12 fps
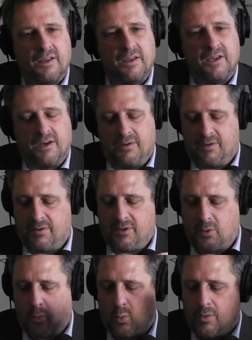
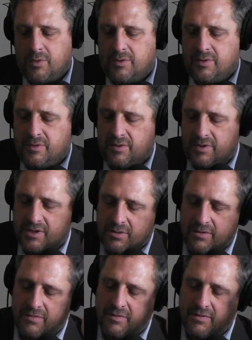the
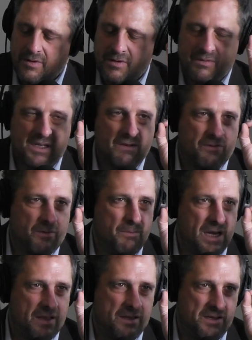sort of the different
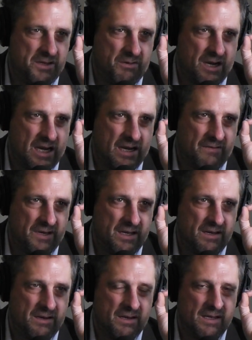methods you have
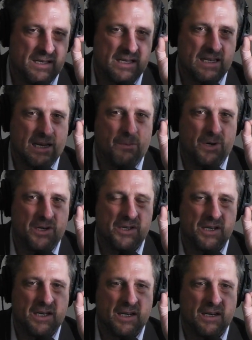in
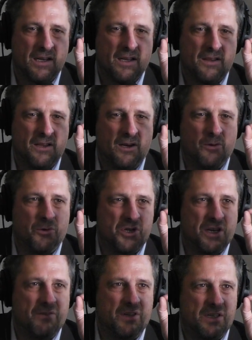establishing the
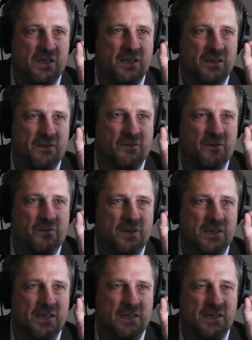longevity of a
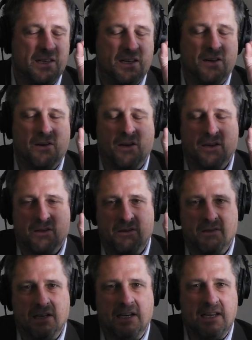free city, like
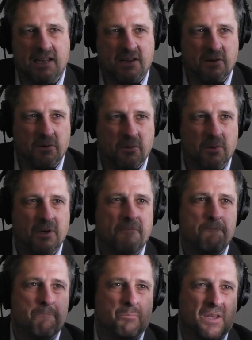the legal,
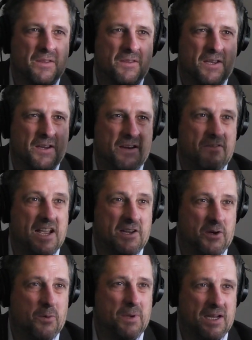the kind of
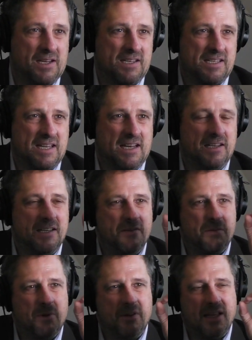economic
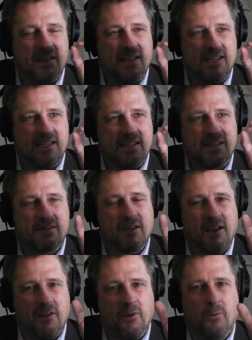incentives. But then there's this
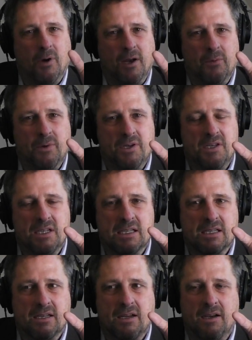other one, which is